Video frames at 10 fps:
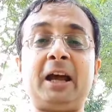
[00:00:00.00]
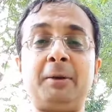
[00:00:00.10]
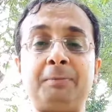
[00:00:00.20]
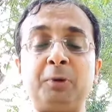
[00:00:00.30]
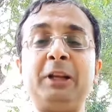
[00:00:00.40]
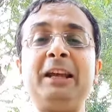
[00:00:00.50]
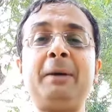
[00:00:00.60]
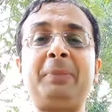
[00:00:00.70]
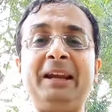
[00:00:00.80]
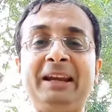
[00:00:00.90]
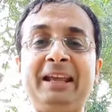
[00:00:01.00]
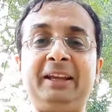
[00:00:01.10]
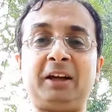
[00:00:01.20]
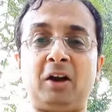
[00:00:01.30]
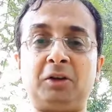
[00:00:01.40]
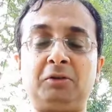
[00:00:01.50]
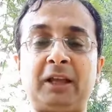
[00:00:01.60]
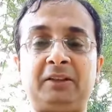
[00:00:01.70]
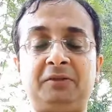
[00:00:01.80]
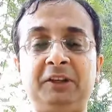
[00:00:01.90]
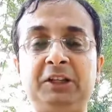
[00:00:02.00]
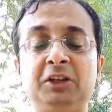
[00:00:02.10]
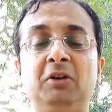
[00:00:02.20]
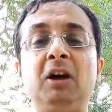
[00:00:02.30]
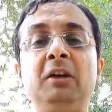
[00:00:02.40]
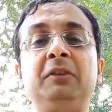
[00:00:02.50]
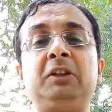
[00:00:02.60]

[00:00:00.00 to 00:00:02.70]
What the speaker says: Now, I'm putting up a link onto this video,